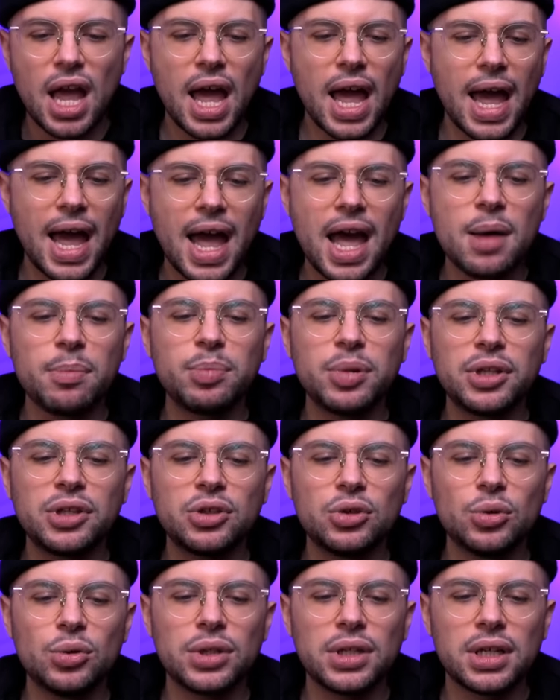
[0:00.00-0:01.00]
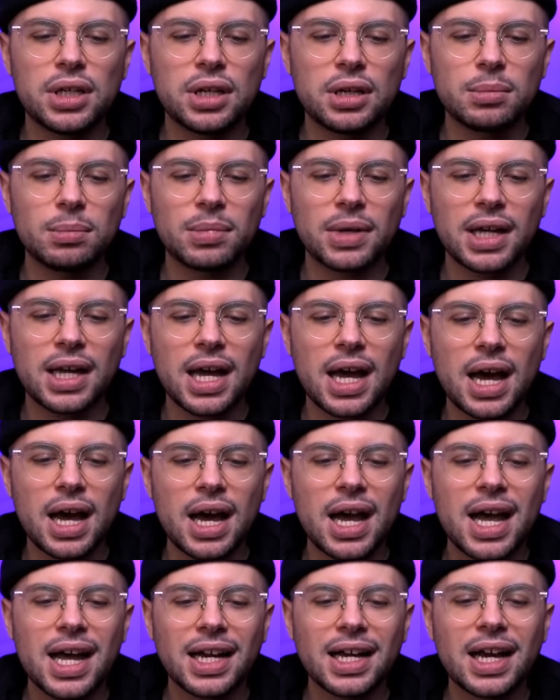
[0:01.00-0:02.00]
Happy New Year
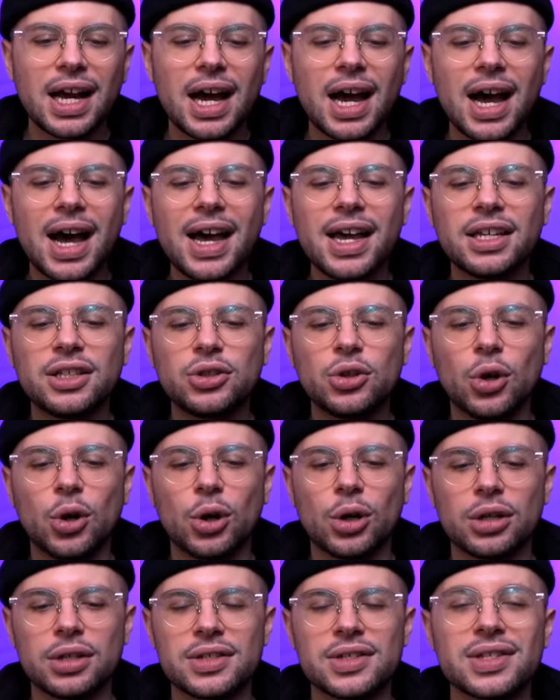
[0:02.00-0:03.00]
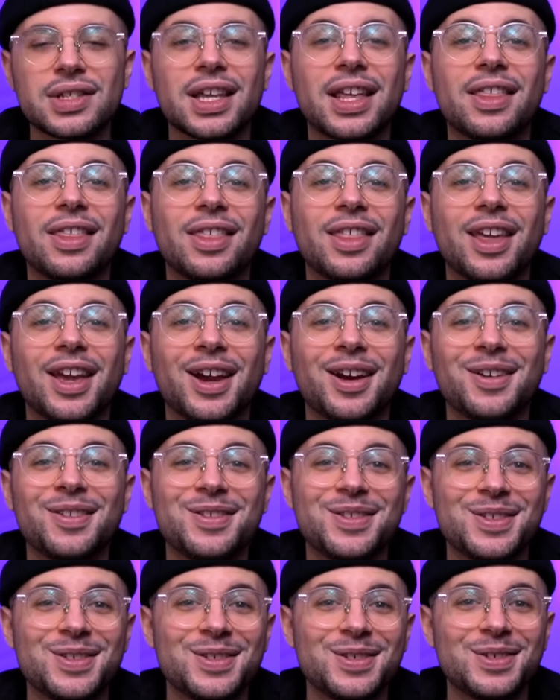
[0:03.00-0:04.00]
mga ka idols. There
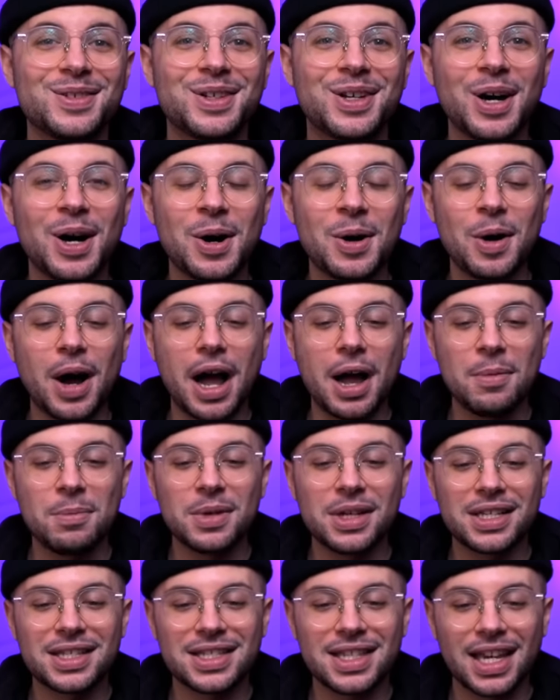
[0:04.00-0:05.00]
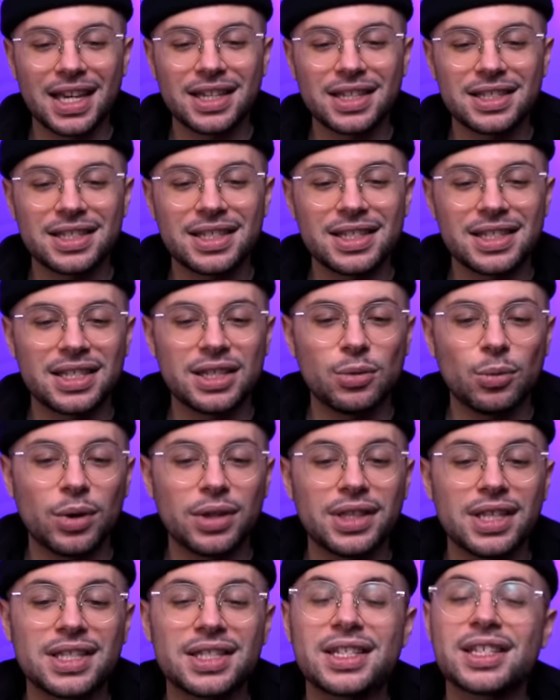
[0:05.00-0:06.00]
you go. I'm excited to see
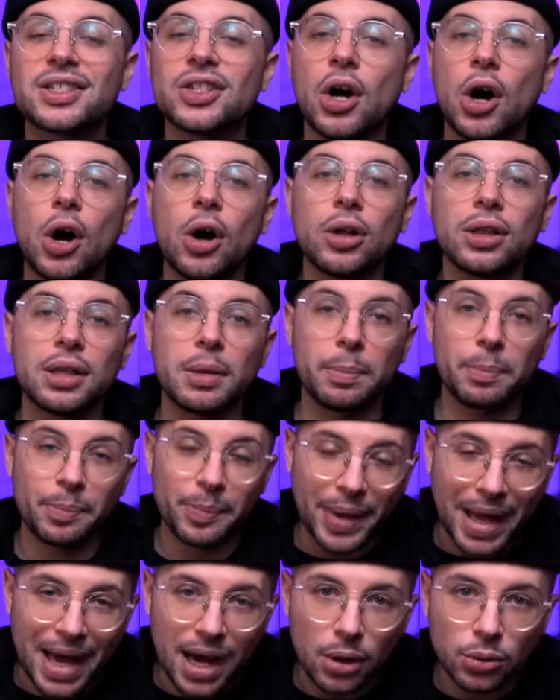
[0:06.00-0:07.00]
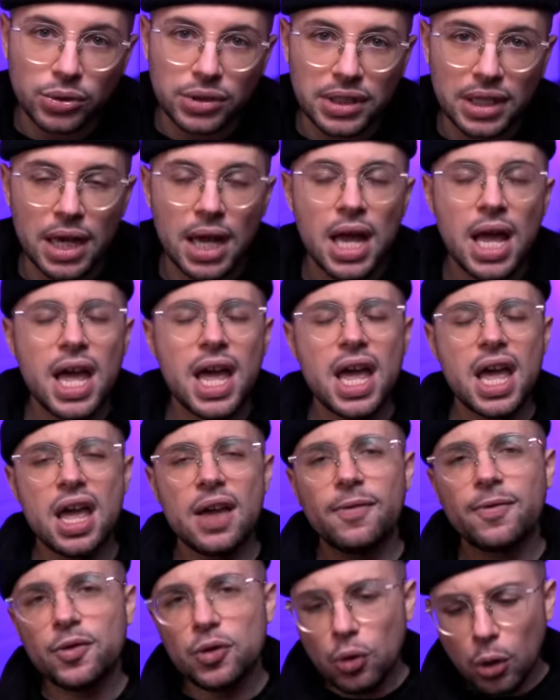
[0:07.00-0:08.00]
what this is all about.
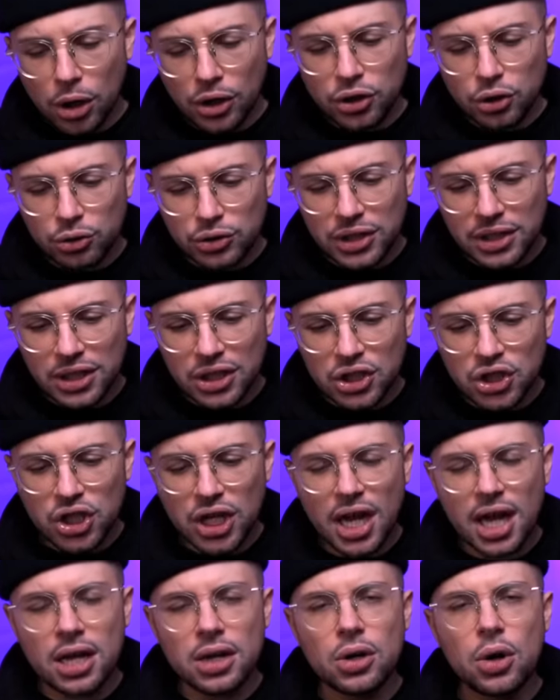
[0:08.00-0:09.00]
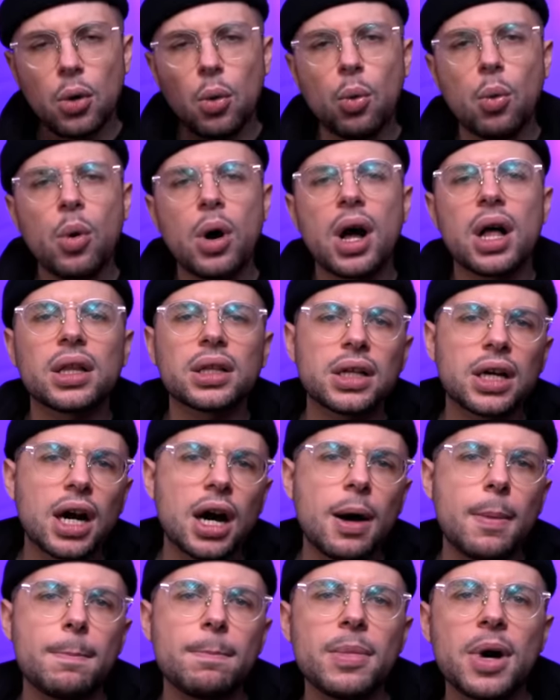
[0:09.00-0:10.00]
If you are new to the channel,
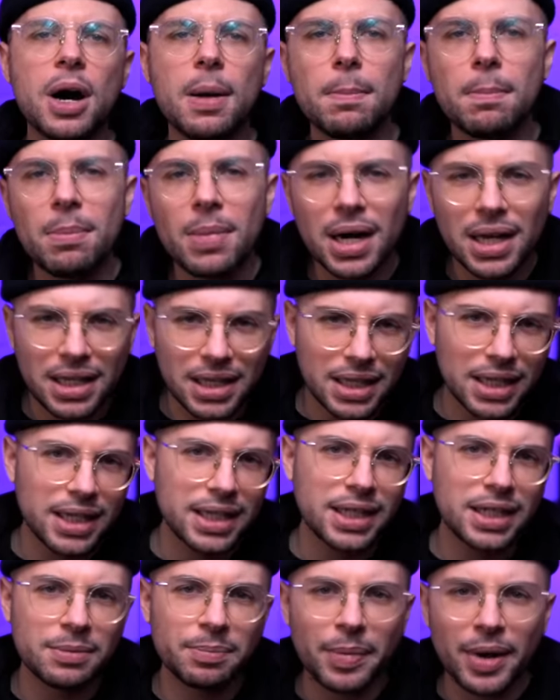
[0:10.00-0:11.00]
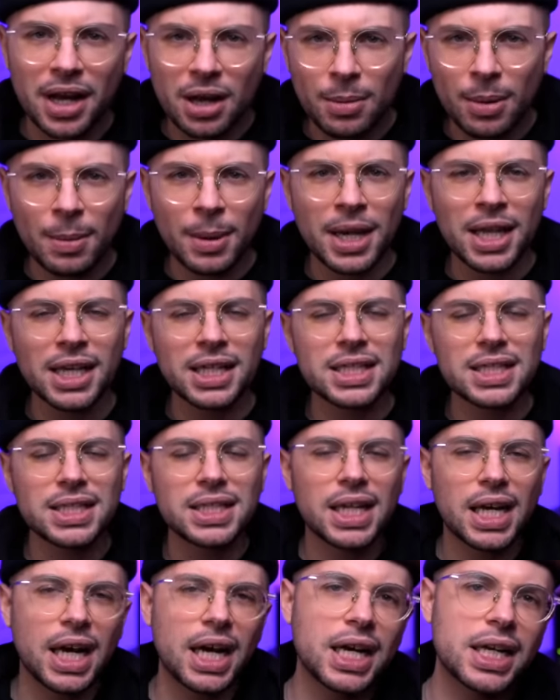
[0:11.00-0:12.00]
welcome. Maligayang pagbabalik
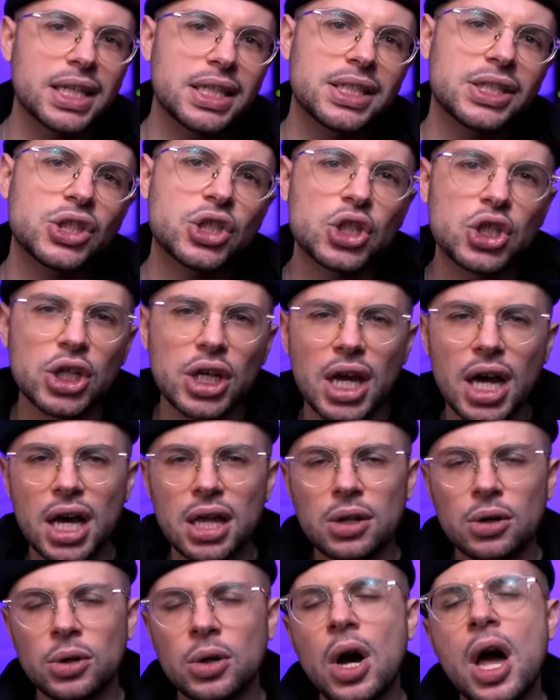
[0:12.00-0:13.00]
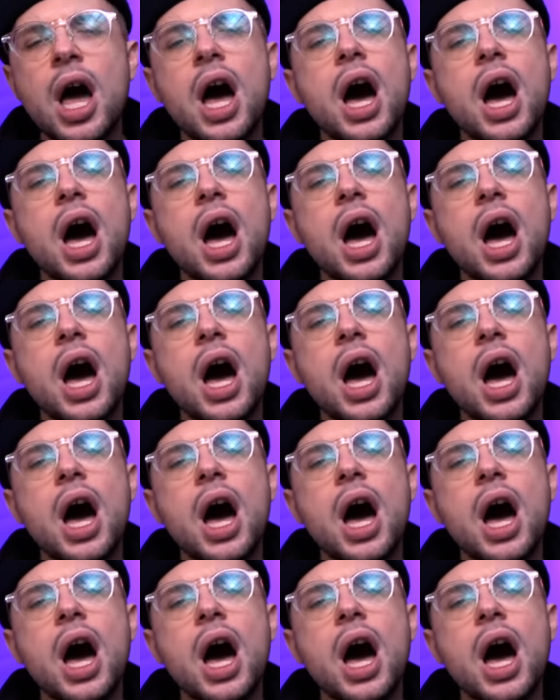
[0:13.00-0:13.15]
sa akin channel.